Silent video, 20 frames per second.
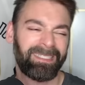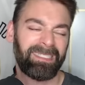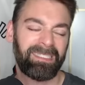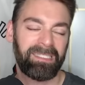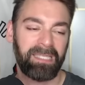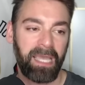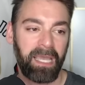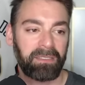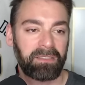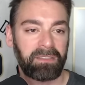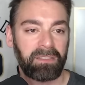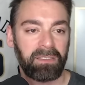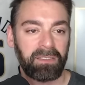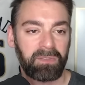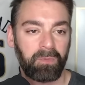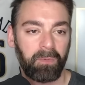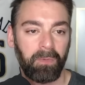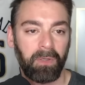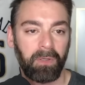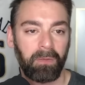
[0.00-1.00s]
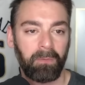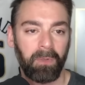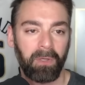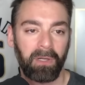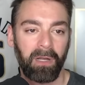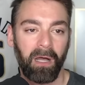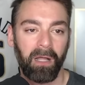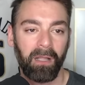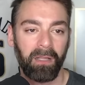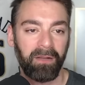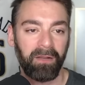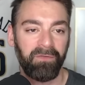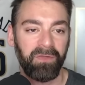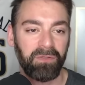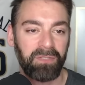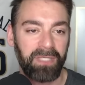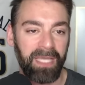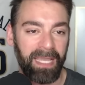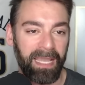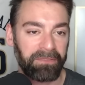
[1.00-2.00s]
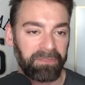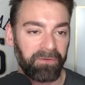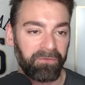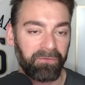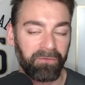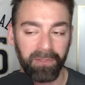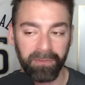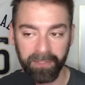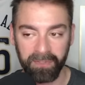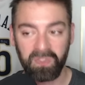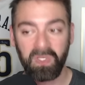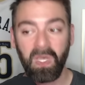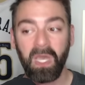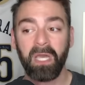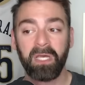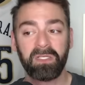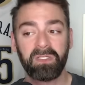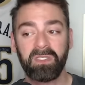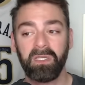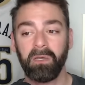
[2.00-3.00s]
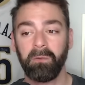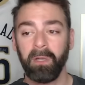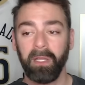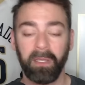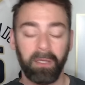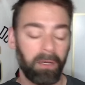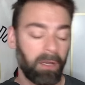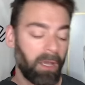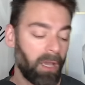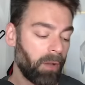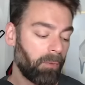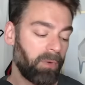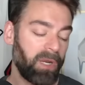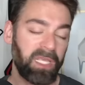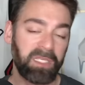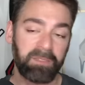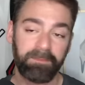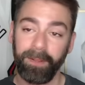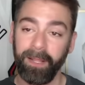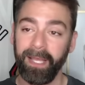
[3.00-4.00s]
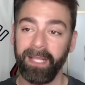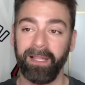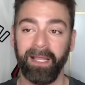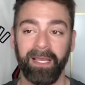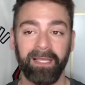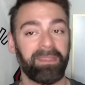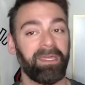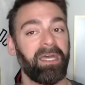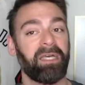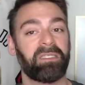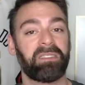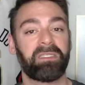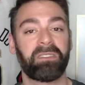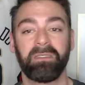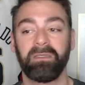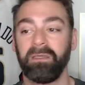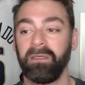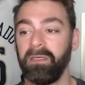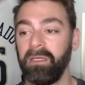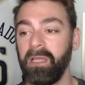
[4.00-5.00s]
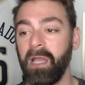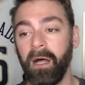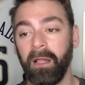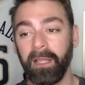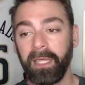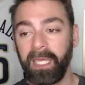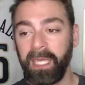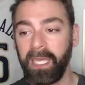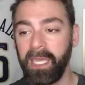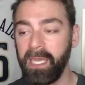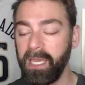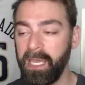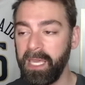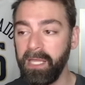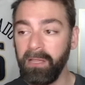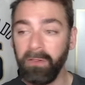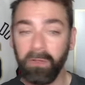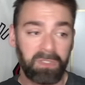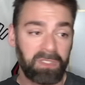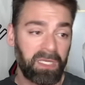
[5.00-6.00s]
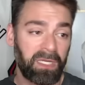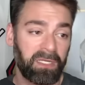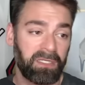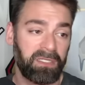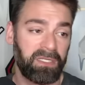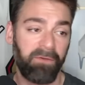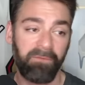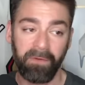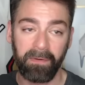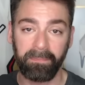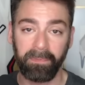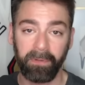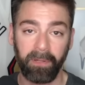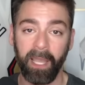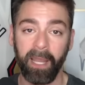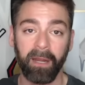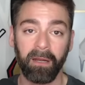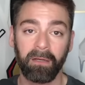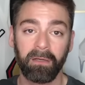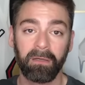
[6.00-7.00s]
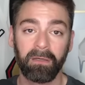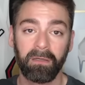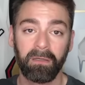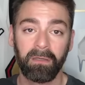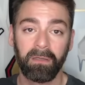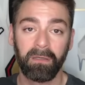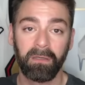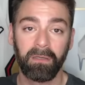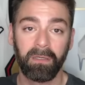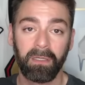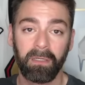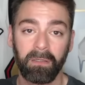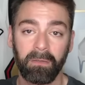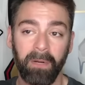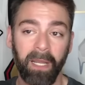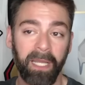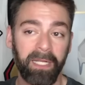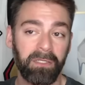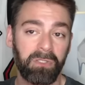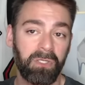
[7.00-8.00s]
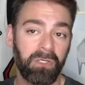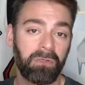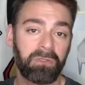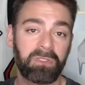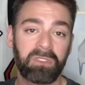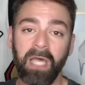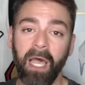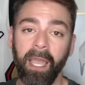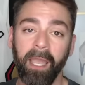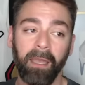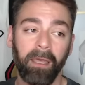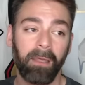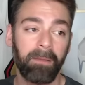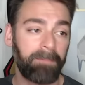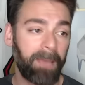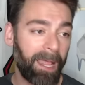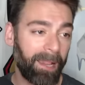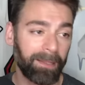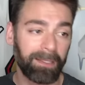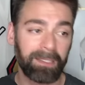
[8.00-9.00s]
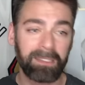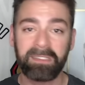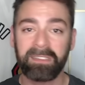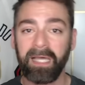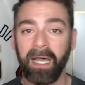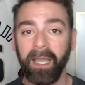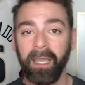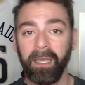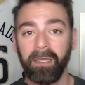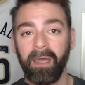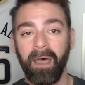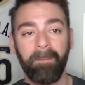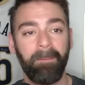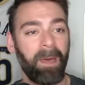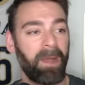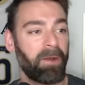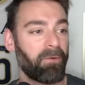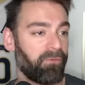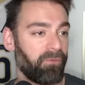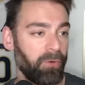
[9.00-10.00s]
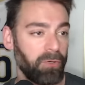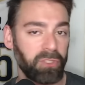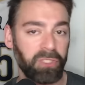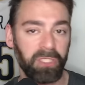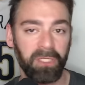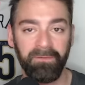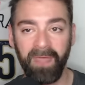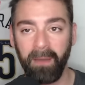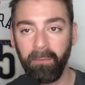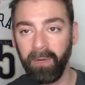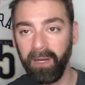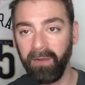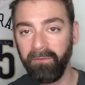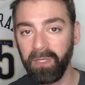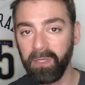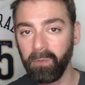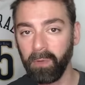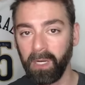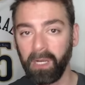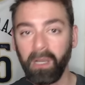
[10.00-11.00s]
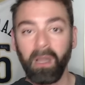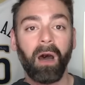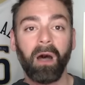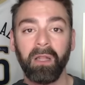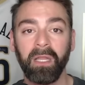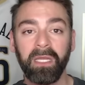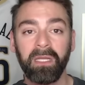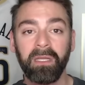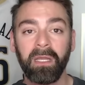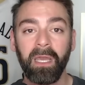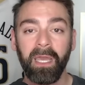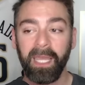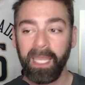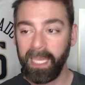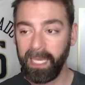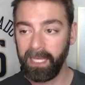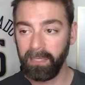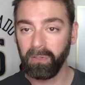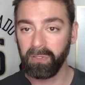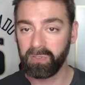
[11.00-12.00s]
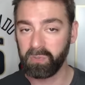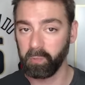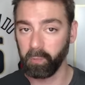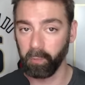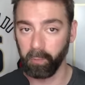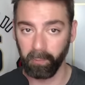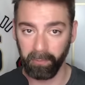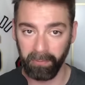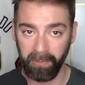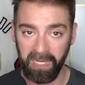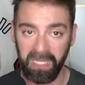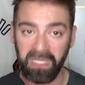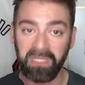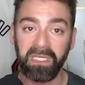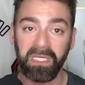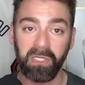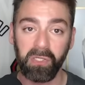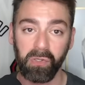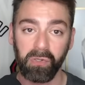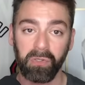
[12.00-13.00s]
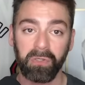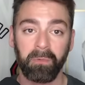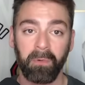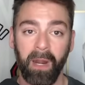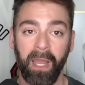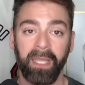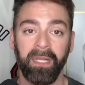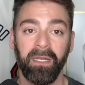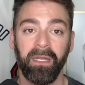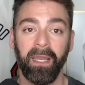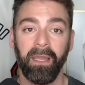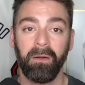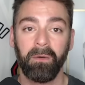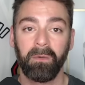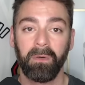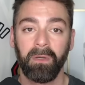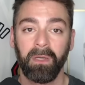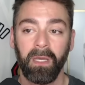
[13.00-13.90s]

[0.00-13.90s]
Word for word: six is we'll, we'll call it if you take out the free throws. Still really good. When he's playing like this, y'all, he, he looks like a different player. Right? Duke Zion, Pelican Zion, a better version of that, whatever you want to call it. He looks really good right now.